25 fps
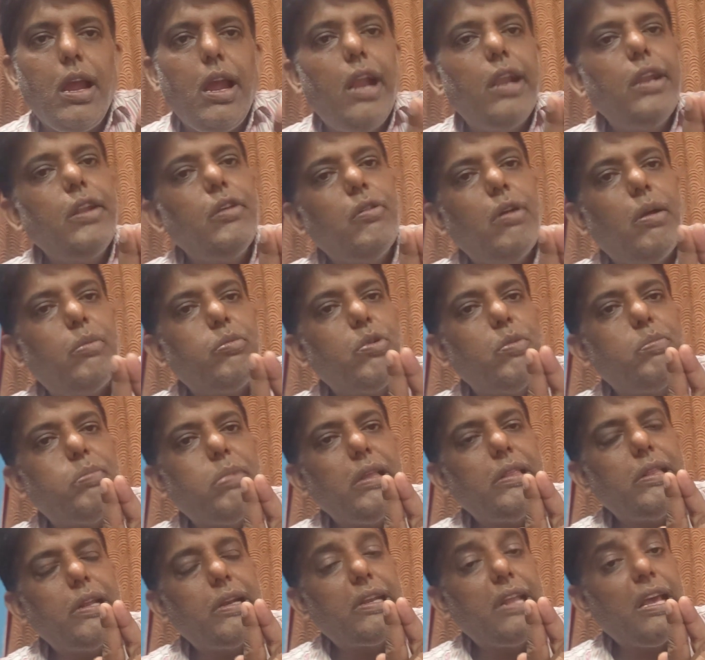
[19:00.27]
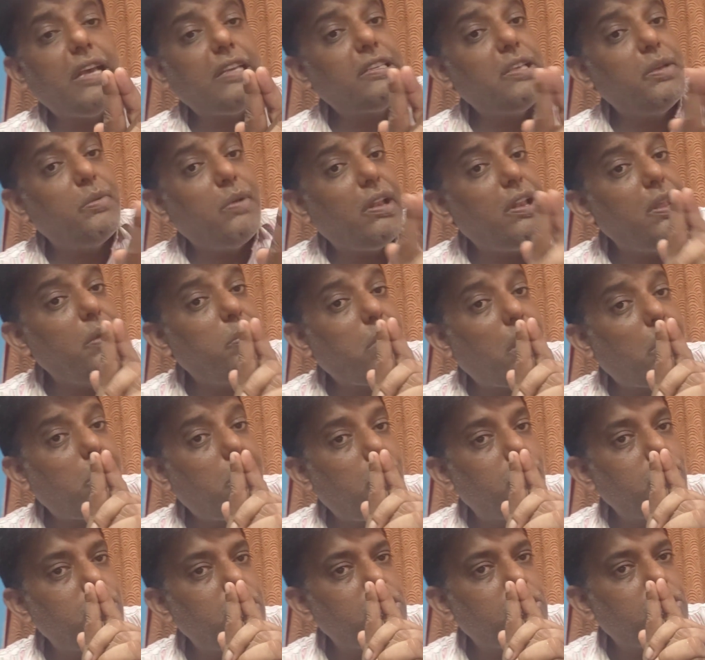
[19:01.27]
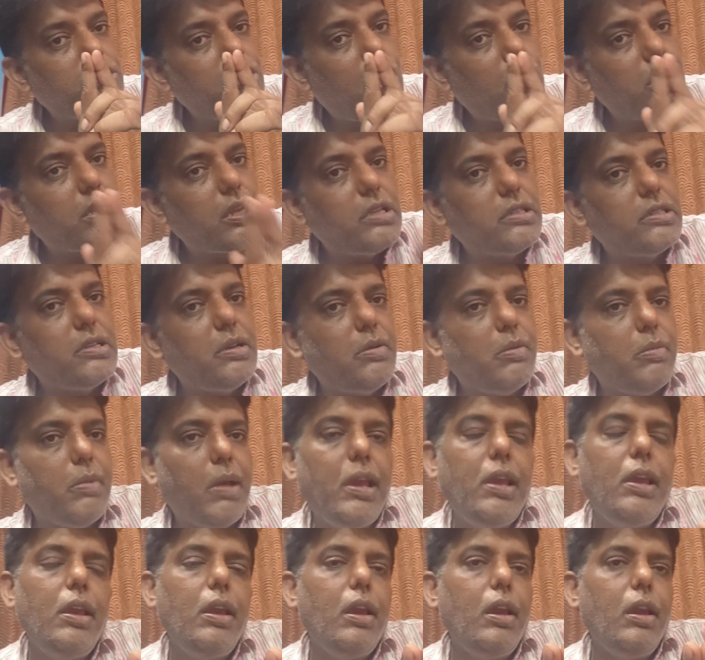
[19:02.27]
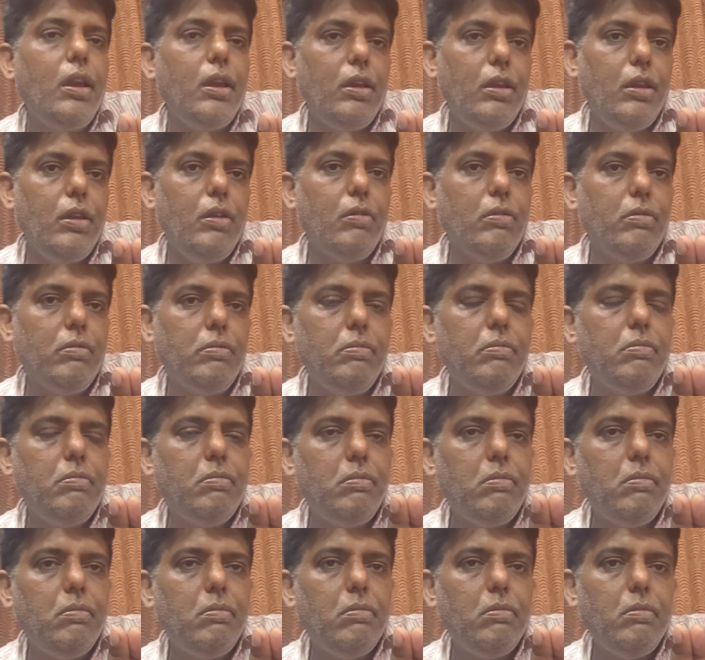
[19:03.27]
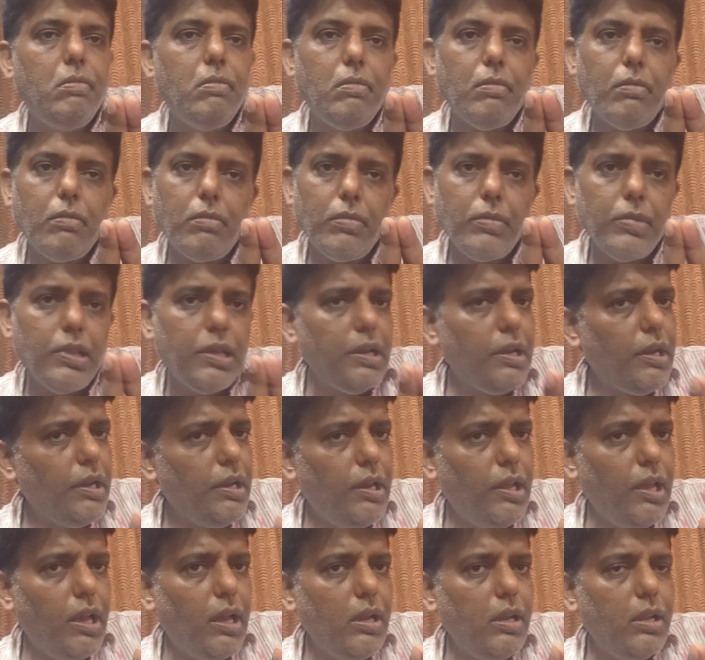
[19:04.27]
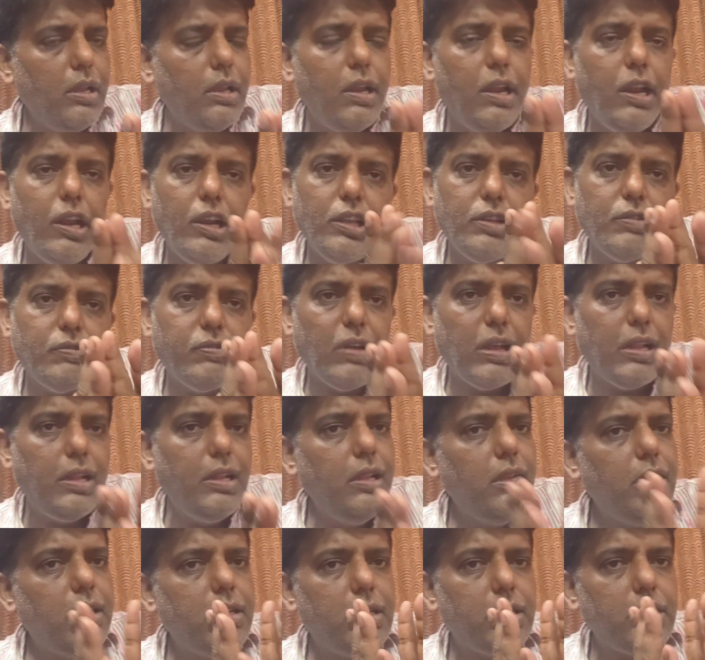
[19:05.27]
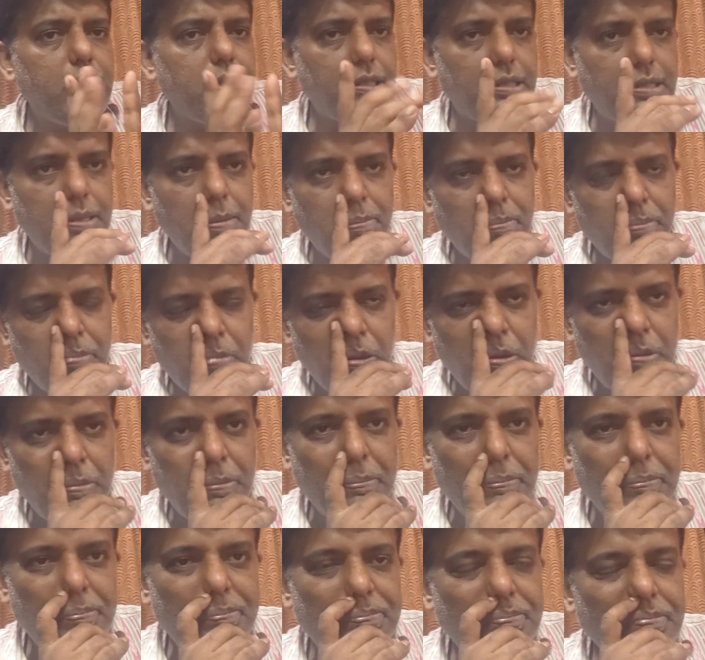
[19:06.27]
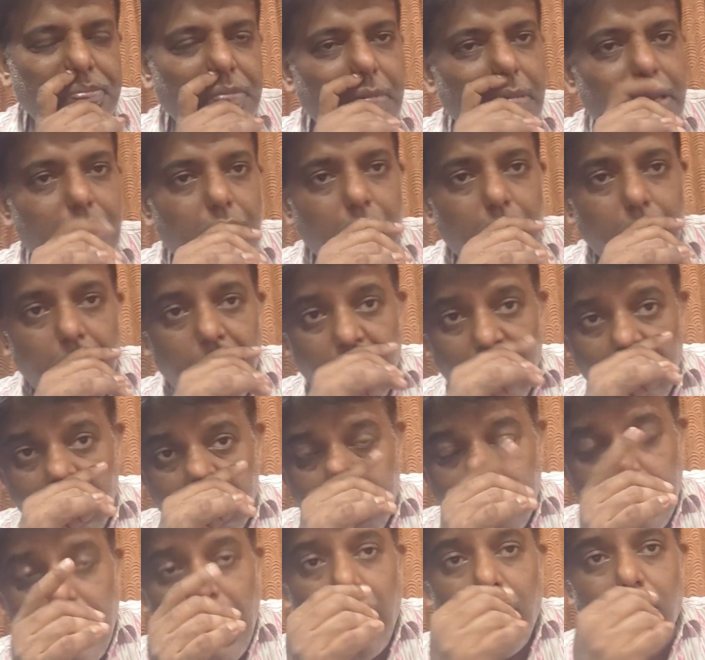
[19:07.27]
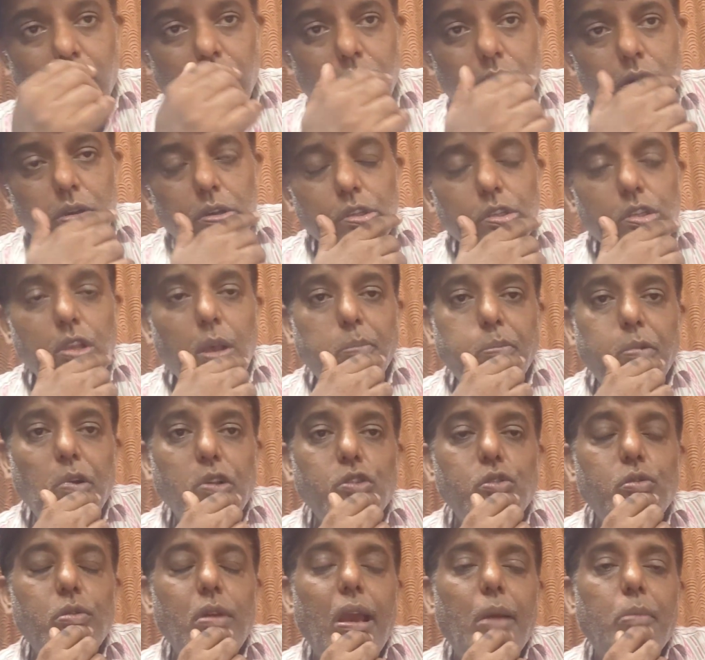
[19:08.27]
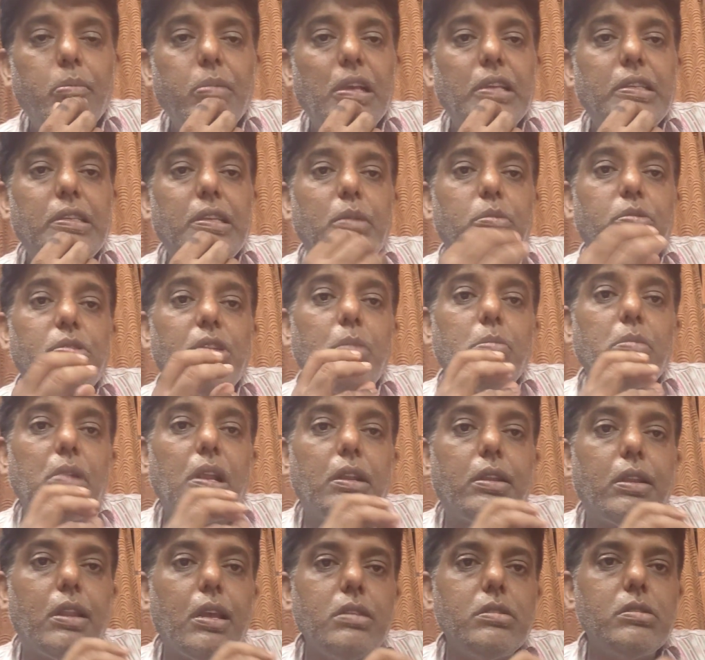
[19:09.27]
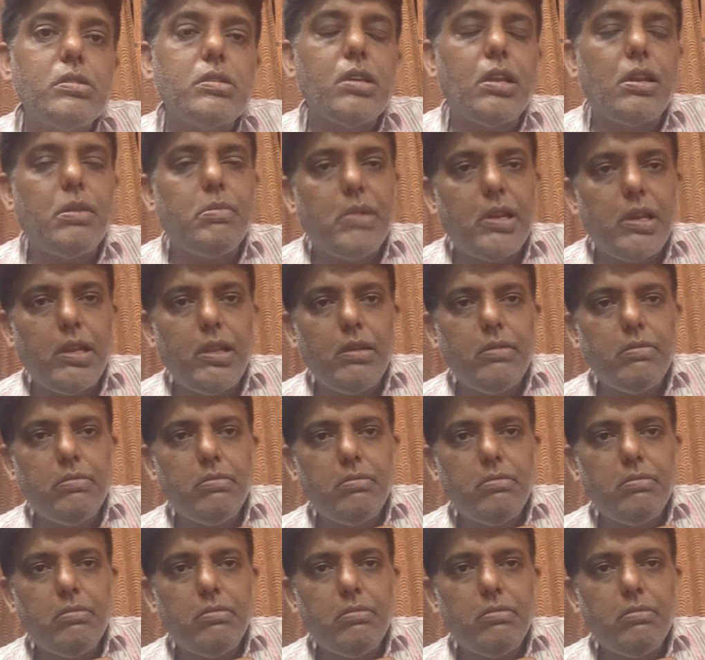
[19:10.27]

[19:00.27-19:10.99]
and you have to pay the tax even if amount is not received by you. Clear? It is very simple. Now suppose you have received some retention money,